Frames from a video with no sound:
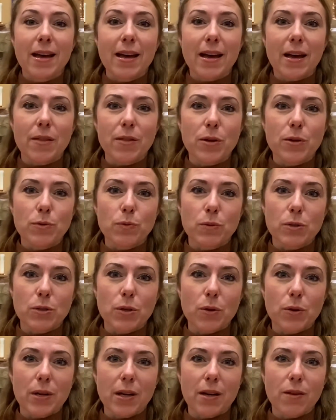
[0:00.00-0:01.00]
and those were
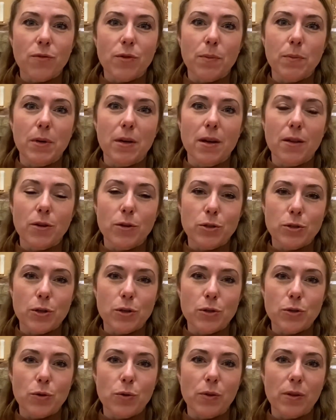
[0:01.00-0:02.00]
donated from another
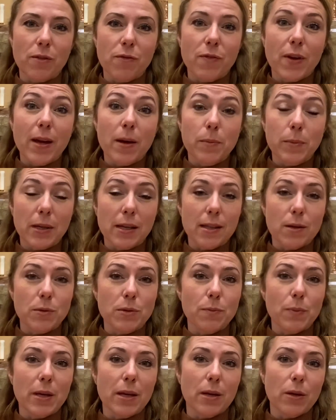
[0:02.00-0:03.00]
church, Holy Family, that was
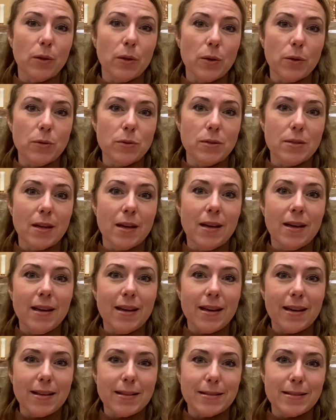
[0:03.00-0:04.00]
being closed
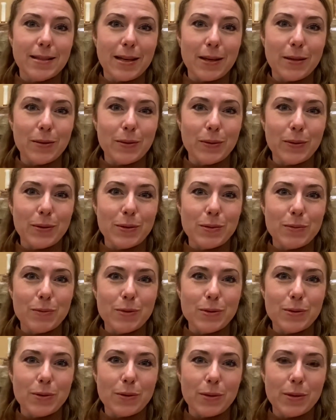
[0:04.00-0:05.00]
in St. Louis,
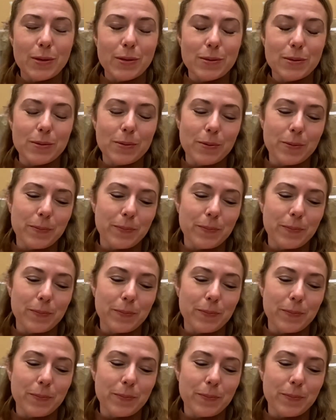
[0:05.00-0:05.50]
Missouri. So